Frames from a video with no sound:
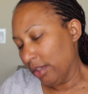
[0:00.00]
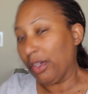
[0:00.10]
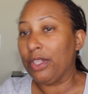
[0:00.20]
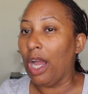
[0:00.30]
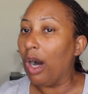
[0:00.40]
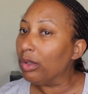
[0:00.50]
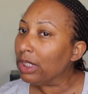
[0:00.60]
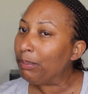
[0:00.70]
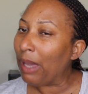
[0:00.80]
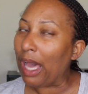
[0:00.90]
So the
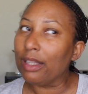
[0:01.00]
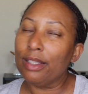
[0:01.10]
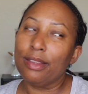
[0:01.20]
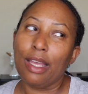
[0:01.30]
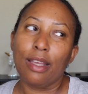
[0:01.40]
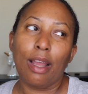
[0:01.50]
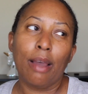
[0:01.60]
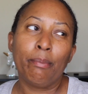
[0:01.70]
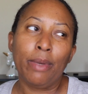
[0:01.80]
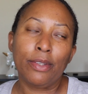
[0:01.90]
only palette that
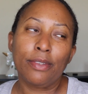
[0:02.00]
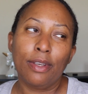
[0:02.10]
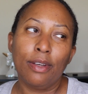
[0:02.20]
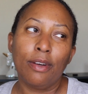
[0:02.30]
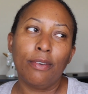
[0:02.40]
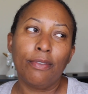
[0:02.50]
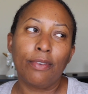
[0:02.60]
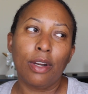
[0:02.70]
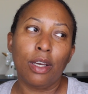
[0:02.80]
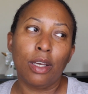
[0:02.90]
I'm missing
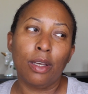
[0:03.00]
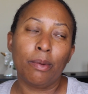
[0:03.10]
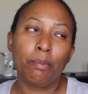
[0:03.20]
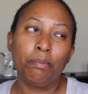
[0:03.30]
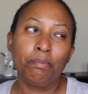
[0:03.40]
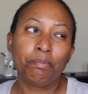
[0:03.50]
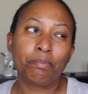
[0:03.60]
from